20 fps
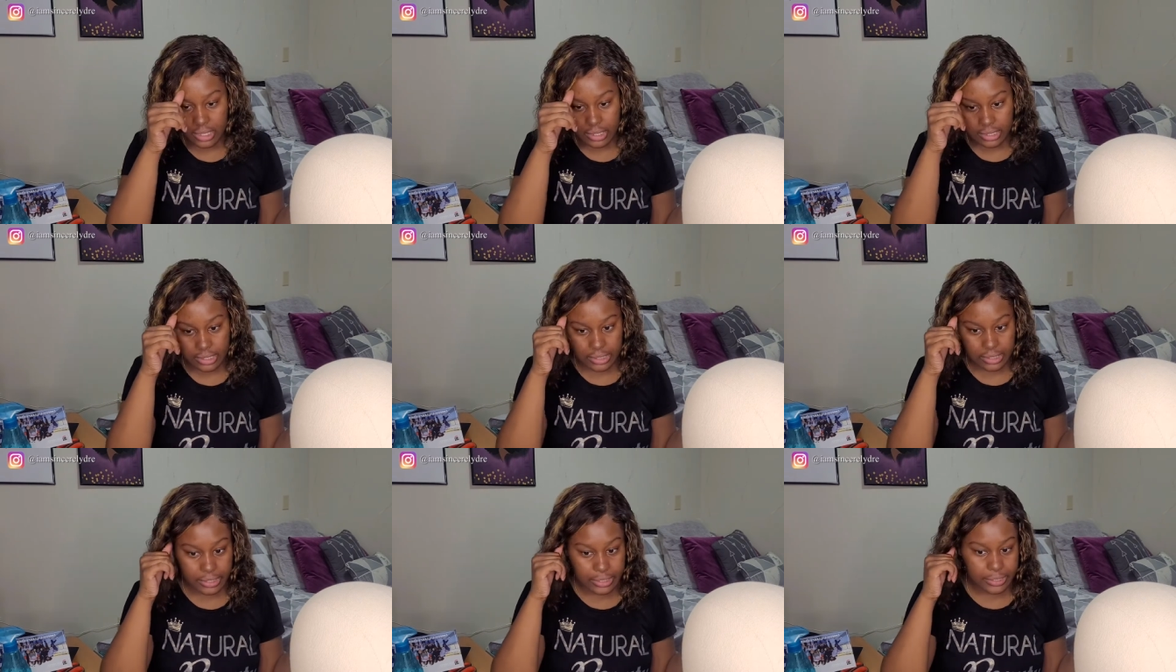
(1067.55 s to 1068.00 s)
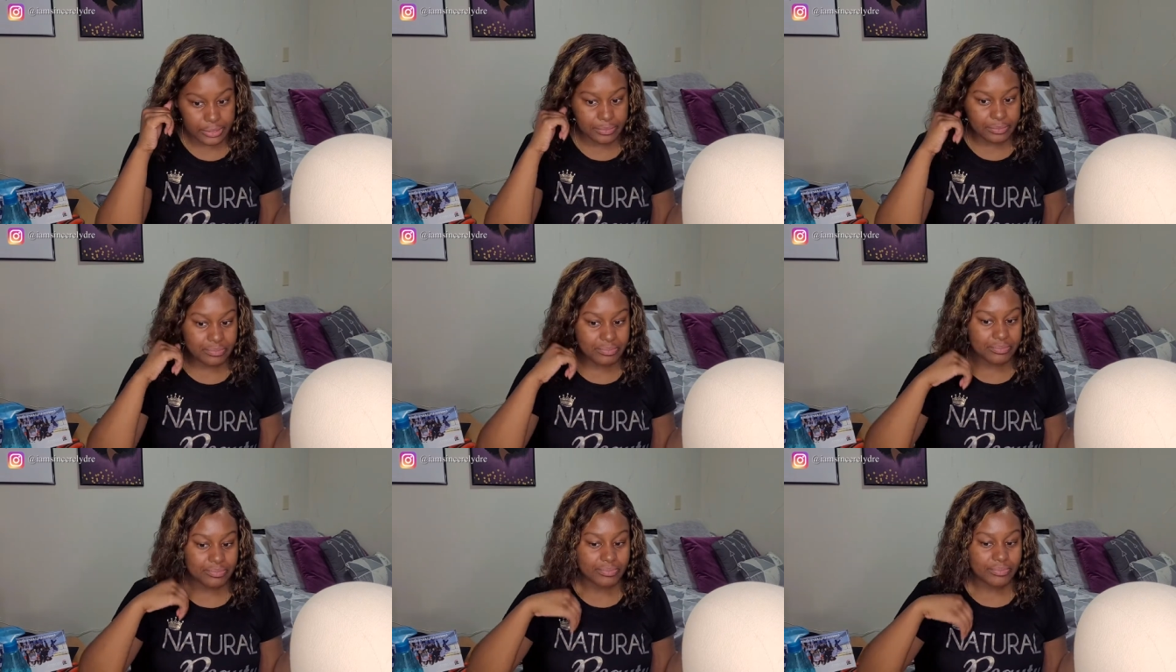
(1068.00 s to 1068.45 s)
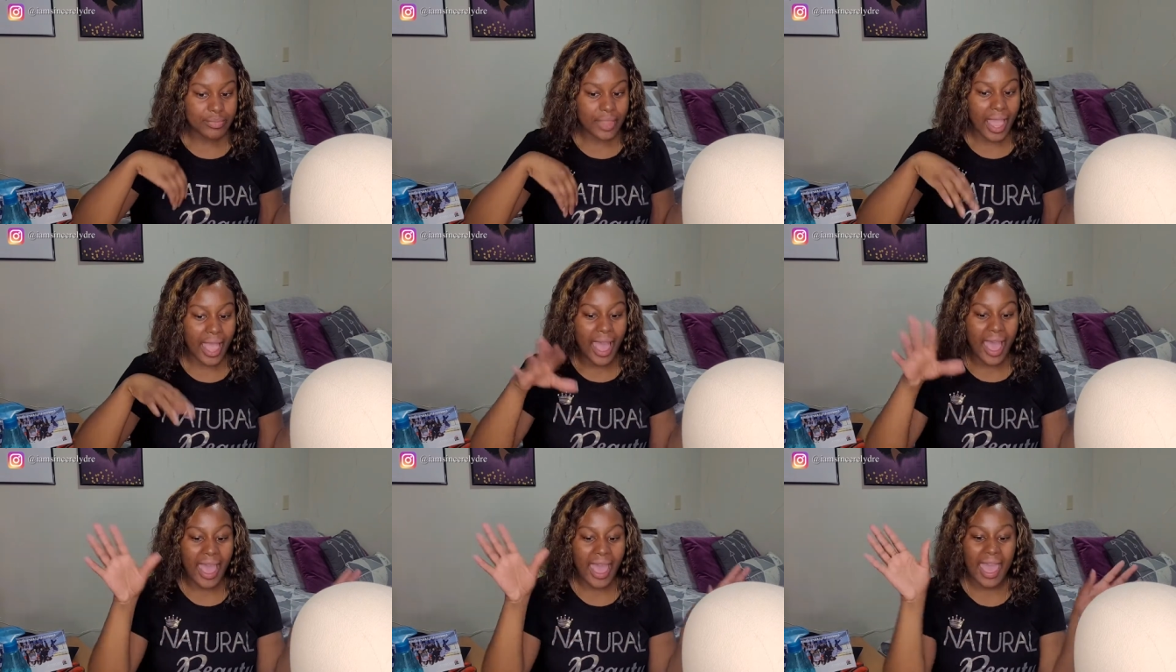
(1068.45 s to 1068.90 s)
I
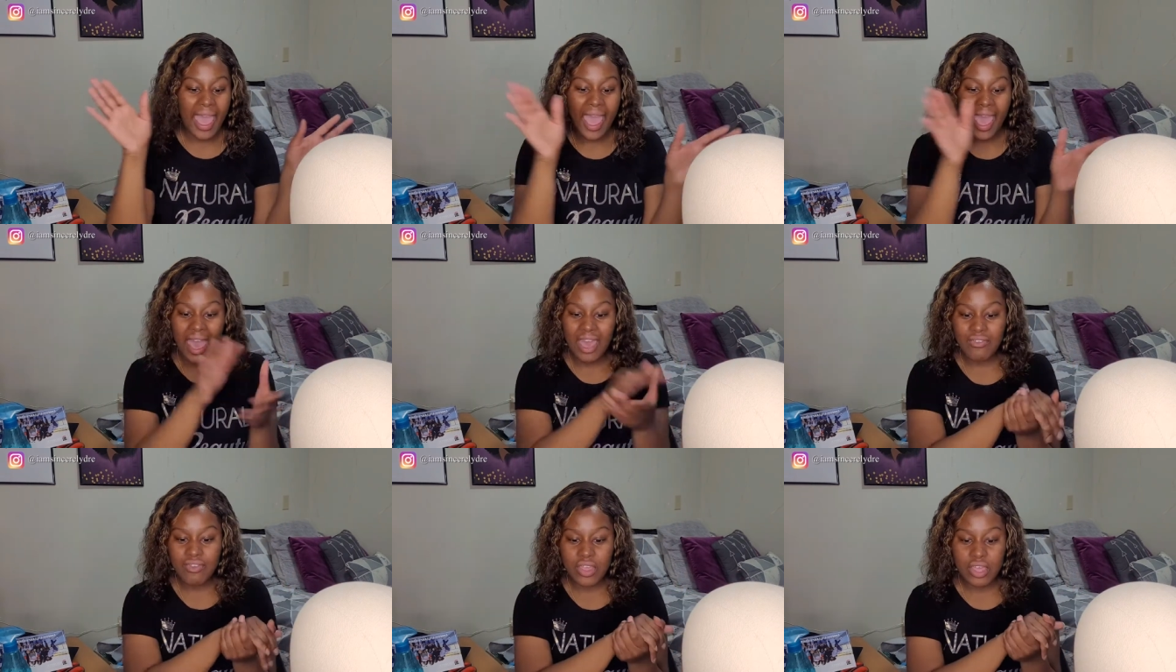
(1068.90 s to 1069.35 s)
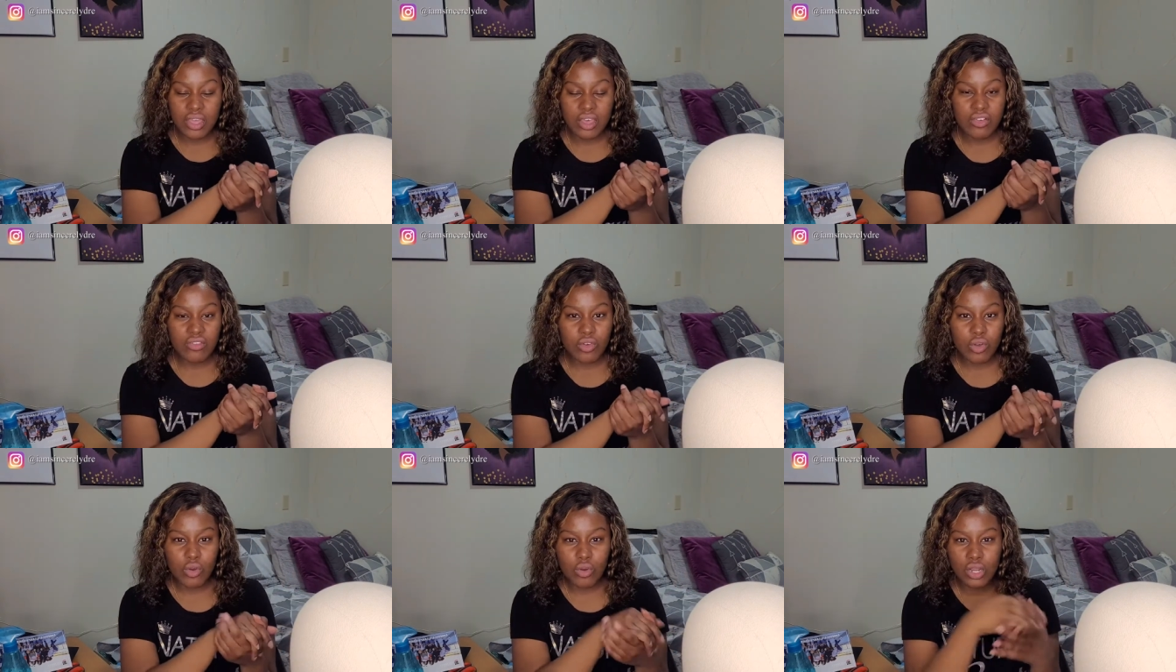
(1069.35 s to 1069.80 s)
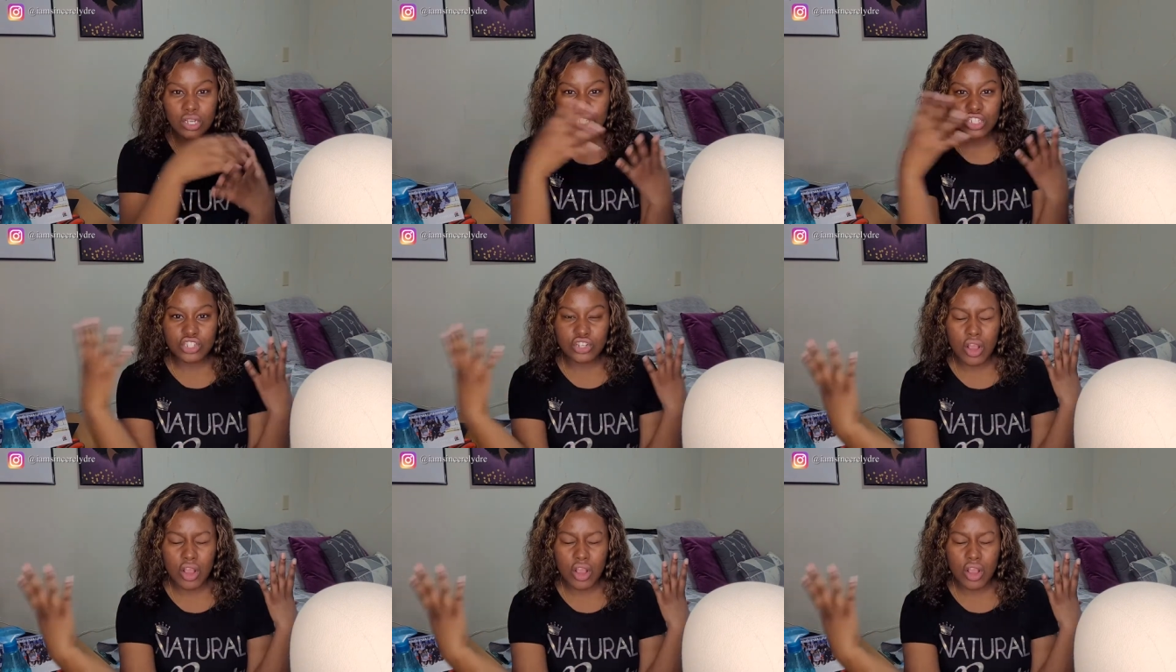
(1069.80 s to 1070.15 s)
haven't, of course,